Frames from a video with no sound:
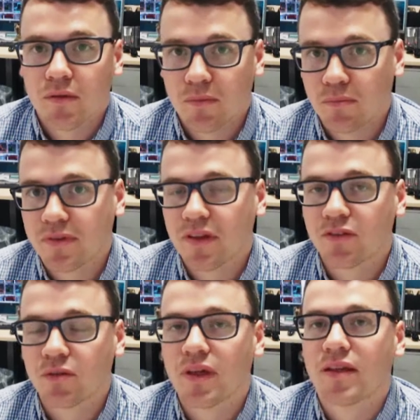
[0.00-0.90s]

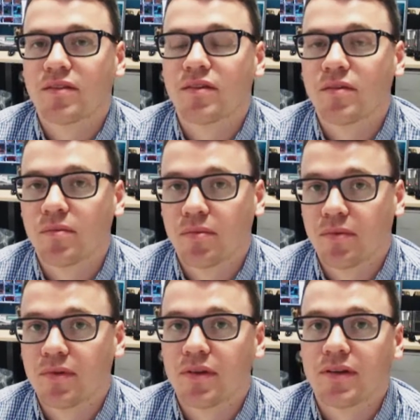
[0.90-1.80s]
Potential there to
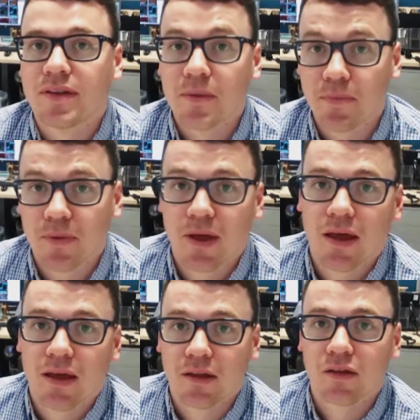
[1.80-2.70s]
dip
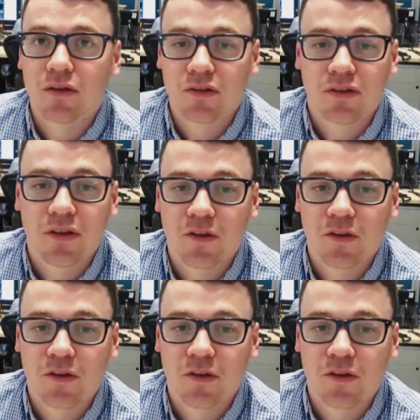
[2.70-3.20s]
and loosen those